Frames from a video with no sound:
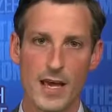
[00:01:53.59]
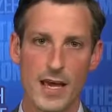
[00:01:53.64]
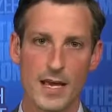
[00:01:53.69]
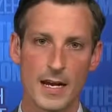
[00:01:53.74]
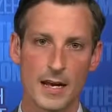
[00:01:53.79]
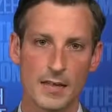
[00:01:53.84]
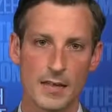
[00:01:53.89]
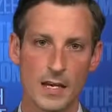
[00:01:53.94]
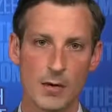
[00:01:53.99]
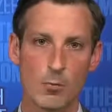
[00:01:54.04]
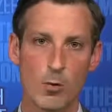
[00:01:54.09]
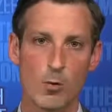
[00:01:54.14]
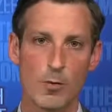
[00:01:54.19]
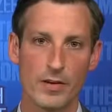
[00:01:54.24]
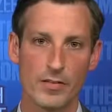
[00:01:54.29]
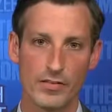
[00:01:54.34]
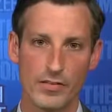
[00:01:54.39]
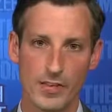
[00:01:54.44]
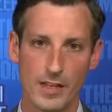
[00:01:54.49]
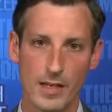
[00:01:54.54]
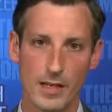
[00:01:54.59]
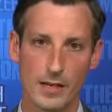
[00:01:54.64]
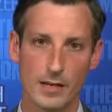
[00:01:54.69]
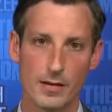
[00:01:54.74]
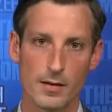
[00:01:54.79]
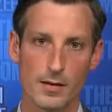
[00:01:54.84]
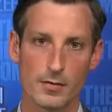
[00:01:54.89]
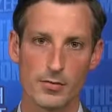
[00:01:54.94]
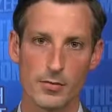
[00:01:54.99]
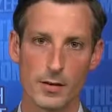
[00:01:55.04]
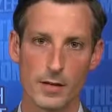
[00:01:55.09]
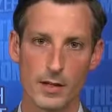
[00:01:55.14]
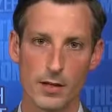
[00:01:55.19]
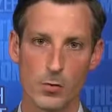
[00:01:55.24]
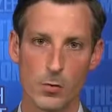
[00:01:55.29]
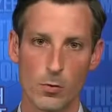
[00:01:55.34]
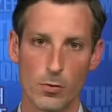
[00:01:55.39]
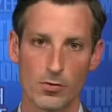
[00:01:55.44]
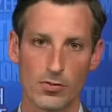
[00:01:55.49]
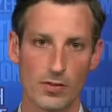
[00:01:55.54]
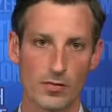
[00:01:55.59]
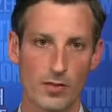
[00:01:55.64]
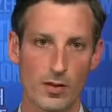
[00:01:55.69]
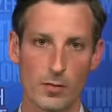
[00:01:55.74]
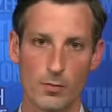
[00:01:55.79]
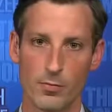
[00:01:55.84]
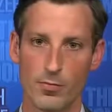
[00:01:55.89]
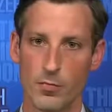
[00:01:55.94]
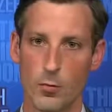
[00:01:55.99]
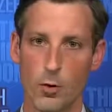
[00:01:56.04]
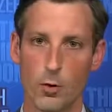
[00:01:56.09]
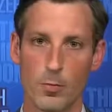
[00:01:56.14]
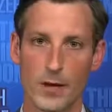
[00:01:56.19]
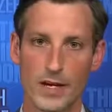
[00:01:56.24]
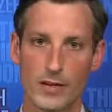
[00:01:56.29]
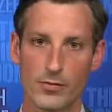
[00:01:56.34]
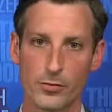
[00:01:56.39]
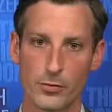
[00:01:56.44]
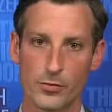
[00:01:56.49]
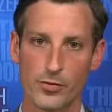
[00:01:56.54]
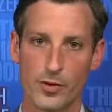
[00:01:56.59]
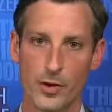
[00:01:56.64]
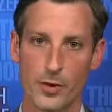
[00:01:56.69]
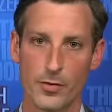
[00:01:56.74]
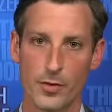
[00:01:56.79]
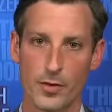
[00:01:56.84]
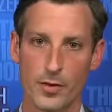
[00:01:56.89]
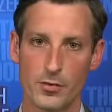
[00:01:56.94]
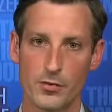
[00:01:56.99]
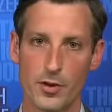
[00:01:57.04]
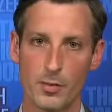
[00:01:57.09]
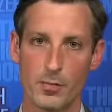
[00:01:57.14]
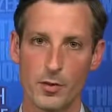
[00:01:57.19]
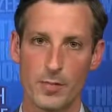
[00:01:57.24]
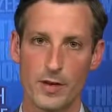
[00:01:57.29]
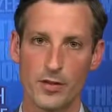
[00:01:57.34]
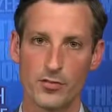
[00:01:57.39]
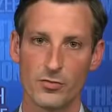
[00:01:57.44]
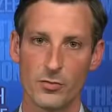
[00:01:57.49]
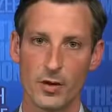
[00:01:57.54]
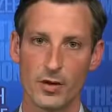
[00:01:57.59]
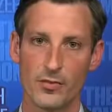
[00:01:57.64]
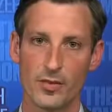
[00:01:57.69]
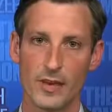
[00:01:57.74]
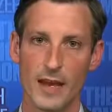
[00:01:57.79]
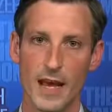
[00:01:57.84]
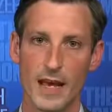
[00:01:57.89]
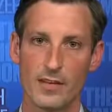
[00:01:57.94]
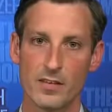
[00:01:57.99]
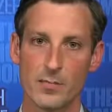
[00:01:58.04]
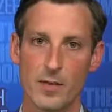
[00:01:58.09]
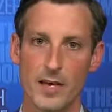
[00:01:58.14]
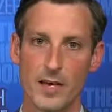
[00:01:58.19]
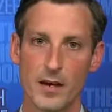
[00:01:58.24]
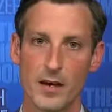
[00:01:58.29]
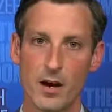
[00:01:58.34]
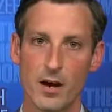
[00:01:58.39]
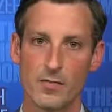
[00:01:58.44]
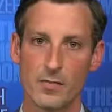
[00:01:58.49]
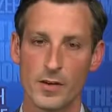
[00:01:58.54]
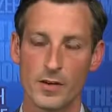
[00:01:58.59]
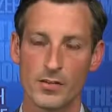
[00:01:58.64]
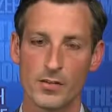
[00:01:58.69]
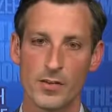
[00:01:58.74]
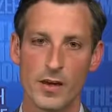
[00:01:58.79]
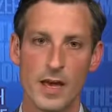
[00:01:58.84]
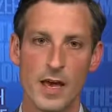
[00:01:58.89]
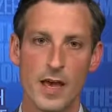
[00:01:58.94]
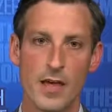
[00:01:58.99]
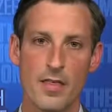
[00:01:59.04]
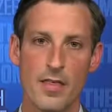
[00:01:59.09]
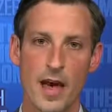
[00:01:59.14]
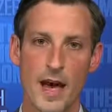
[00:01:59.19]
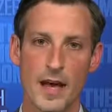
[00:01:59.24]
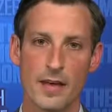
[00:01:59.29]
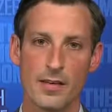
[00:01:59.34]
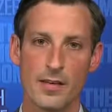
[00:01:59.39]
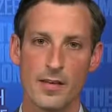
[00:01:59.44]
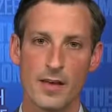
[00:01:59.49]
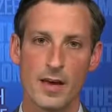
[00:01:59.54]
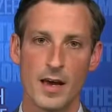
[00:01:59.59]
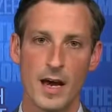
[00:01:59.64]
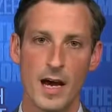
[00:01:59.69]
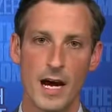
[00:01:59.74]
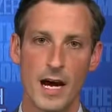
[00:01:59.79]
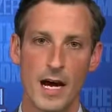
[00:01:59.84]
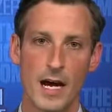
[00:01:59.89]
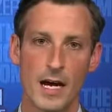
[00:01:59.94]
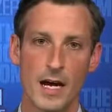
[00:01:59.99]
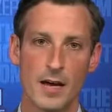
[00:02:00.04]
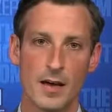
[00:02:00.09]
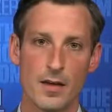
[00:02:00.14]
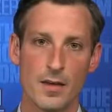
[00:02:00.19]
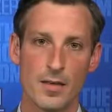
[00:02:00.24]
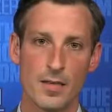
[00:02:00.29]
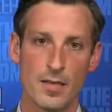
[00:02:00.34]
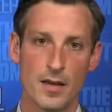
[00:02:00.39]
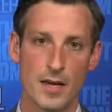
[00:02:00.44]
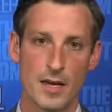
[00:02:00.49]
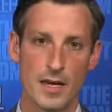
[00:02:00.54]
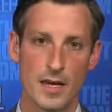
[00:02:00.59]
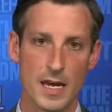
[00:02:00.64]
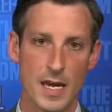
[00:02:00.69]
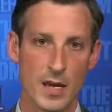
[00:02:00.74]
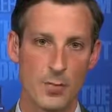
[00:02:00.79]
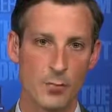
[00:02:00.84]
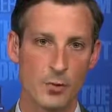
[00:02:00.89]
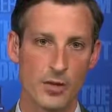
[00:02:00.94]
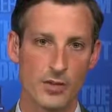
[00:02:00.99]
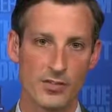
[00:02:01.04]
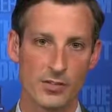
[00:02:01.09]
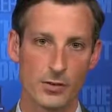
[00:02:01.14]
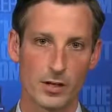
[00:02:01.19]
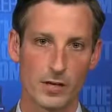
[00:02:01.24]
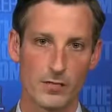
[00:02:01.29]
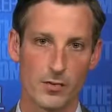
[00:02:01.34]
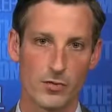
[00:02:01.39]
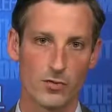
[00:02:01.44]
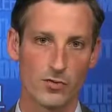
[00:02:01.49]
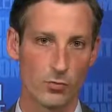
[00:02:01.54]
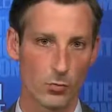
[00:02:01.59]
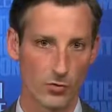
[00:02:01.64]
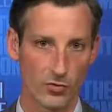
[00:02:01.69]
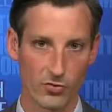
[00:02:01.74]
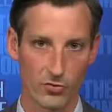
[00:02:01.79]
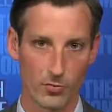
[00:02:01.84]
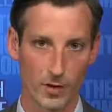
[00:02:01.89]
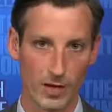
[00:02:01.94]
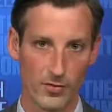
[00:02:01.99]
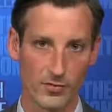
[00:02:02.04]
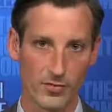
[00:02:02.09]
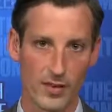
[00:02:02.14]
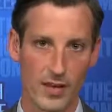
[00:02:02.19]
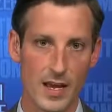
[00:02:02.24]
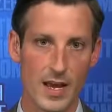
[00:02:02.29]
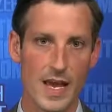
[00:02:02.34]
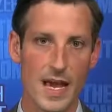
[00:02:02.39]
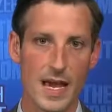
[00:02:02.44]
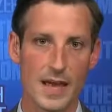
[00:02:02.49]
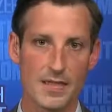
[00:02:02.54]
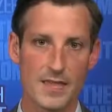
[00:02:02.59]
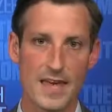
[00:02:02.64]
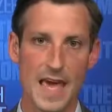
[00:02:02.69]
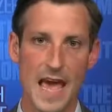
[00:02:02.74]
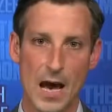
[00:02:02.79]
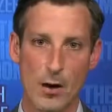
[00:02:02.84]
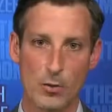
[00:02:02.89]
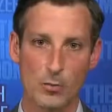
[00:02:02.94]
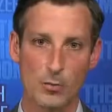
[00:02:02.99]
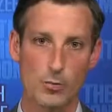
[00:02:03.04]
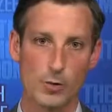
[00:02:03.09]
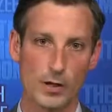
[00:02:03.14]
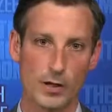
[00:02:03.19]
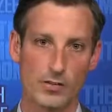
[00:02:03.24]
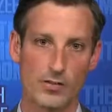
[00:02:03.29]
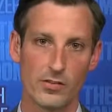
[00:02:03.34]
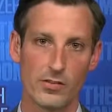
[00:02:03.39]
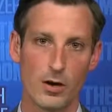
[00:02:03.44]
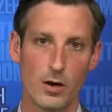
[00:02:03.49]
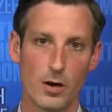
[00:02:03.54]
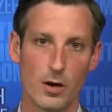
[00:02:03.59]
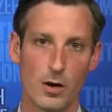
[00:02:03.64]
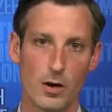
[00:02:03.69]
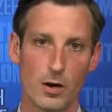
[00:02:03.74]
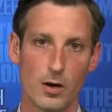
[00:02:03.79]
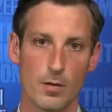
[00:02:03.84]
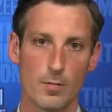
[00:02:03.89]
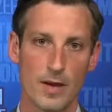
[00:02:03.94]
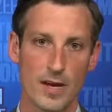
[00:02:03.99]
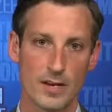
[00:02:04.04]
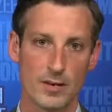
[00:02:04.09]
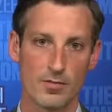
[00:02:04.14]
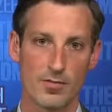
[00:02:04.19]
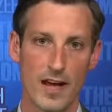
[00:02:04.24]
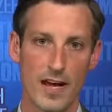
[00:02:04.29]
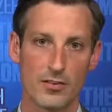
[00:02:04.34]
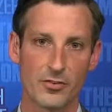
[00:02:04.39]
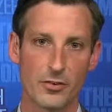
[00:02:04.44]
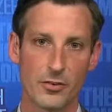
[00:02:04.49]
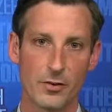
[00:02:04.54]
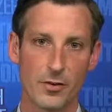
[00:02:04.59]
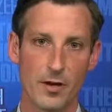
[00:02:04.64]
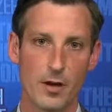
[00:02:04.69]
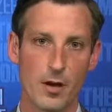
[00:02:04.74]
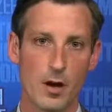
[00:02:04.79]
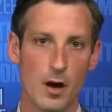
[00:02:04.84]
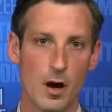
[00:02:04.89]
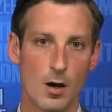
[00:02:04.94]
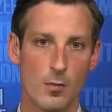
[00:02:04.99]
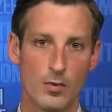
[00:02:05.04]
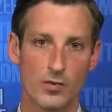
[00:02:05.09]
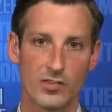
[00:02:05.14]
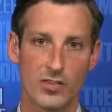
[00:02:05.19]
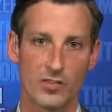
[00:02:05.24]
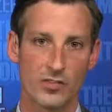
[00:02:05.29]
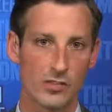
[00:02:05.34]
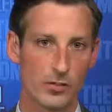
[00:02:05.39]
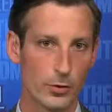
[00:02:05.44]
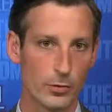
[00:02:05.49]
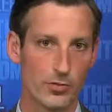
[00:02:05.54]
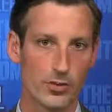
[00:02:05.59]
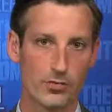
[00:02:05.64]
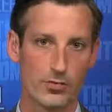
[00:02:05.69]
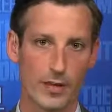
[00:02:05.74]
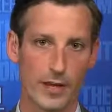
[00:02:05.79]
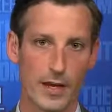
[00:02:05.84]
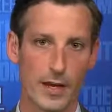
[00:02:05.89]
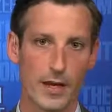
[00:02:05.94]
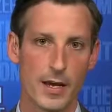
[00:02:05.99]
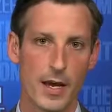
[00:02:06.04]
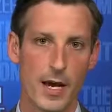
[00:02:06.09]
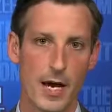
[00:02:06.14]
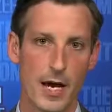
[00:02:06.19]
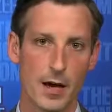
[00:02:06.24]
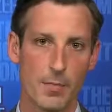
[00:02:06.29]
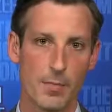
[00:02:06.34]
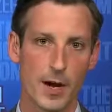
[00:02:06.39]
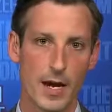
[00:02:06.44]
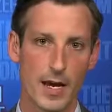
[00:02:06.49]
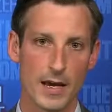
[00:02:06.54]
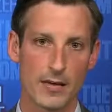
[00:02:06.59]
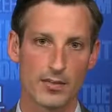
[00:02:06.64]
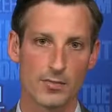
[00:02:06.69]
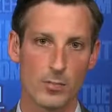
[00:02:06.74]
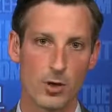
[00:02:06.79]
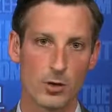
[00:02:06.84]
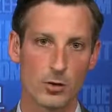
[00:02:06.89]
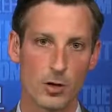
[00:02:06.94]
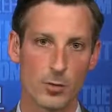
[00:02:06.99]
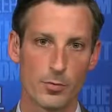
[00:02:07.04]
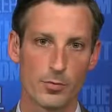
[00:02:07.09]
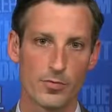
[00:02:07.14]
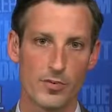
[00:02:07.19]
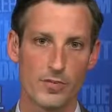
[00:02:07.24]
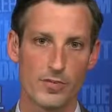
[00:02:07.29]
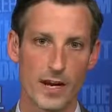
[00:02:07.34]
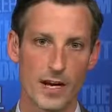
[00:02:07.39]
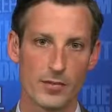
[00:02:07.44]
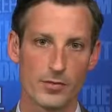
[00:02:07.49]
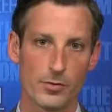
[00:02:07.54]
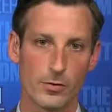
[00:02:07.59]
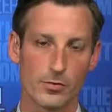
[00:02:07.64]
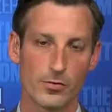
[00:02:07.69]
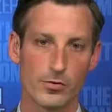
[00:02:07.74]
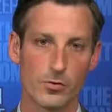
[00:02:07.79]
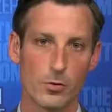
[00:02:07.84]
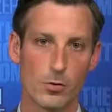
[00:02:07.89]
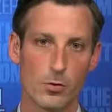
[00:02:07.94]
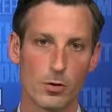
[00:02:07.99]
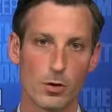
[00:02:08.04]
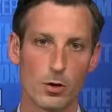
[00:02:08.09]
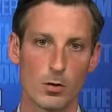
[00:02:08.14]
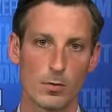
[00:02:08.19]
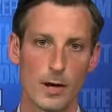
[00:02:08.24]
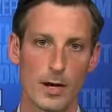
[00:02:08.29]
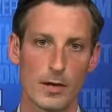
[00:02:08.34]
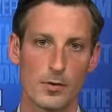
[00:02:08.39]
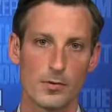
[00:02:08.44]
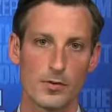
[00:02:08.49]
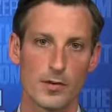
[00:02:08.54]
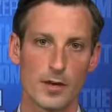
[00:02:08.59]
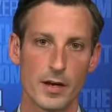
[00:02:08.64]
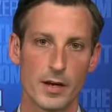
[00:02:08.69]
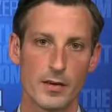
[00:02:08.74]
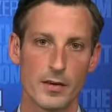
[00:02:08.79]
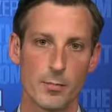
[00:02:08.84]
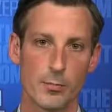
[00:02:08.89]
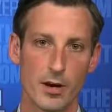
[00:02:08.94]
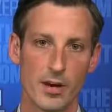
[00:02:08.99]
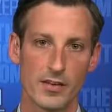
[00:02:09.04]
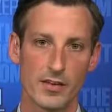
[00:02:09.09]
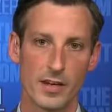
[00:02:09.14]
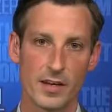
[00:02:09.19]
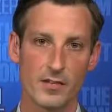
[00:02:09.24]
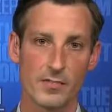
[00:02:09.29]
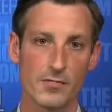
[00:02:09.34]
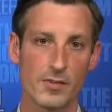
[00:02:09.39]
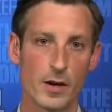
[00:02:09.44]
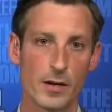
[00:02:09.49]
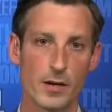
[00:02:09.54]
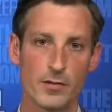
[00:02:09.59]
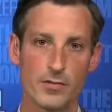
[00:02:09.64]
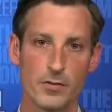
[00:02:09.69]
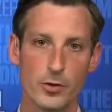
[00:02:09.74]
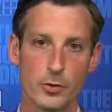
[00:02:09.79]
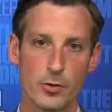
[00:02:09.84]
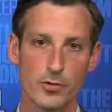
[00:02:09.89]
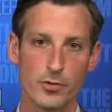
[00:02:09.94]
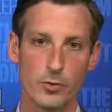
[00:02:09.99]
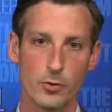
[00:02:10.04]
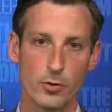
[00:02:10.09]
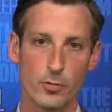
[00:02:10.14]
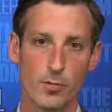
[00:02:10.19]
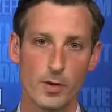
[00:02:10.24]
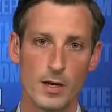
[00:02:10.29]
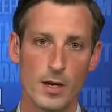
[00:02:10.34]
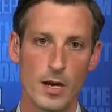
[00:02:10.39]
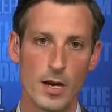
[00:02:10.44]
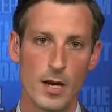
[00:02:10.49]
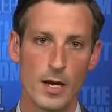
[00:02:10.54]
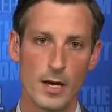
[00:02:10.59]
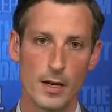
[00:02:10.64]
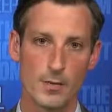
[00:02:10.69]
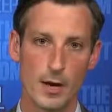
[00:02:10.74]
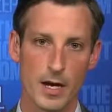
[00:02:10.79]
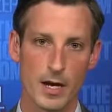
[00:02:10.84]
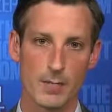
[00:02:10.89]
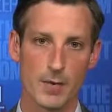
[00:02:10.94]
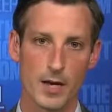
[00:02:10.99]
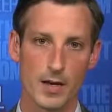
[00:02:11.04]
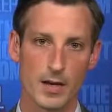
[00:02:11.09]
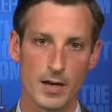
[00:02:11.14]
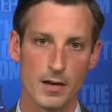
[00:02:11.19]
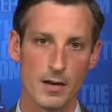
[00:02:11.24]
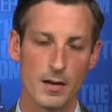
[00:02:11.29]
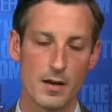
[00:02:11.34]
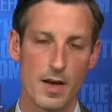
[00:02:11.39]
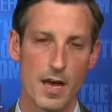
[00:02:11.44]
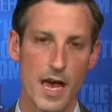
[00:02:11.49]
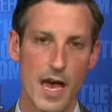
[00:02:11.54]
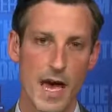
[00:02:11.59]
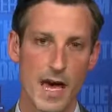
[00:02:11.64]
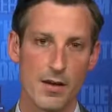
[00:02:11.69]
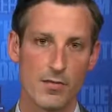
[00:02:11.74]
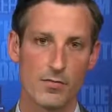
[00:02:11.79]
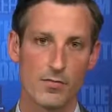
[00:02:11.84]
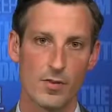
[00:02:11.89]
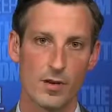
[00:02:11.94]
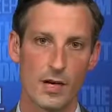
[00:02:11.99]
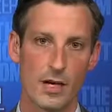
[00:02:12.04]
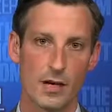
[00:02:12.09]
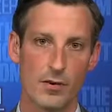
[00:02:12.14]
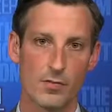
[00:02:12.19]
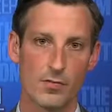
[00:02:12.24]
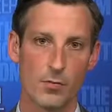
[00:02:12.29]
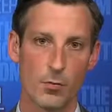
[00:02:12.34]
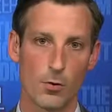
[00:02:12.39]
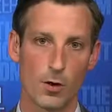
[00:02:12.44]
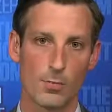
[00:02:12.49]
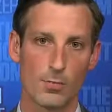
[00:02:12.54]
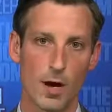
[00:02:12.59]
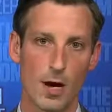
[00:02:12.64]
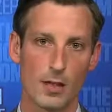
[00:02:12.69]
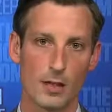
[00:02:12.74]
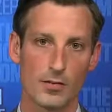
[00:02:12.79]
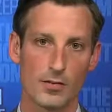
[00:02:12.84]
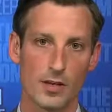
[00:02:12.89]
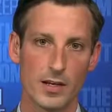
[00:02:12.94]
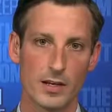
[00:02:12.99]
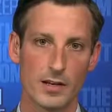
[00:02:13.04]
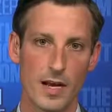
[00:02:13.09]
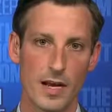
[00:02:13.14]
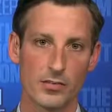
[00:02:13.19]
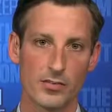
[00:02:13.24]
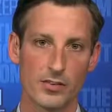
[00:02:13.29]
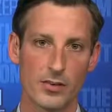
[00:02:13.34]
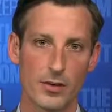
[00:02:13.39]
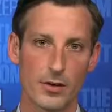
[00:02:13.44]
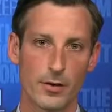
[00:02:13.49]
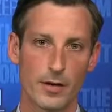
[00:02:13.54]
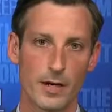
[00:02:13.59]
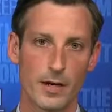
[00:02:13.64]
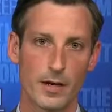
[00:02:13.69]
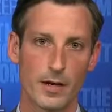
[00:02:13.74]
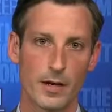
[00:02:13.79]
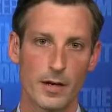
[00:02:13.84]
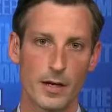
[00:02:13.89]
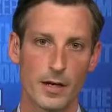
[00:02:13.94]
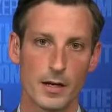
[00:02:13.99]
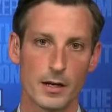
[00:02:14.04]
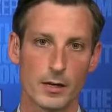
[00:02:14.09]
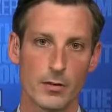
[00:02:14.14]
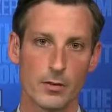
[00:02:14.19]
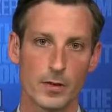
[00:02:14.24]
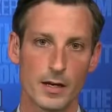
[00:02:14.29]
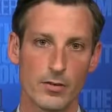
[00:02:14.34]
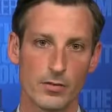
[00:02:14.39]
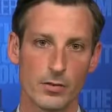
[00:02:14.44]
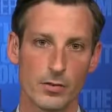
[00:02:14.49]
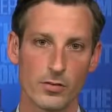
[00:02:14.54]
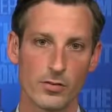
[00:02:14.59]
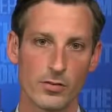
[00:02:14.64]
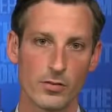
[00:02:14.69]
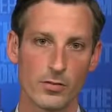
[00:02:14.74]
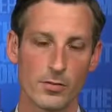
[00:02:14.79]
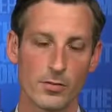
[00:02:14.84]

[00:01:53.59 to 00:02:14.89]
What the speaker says: And I think what we've seen during the course of the 4 weeks or so that the Trump administration has been in office, that the inputs are given short shrift, and outputs are manufactured almost exclusively by a small group of advisors who are around the president, very few of whom, in my opinion, have foreign policy and national security credentials.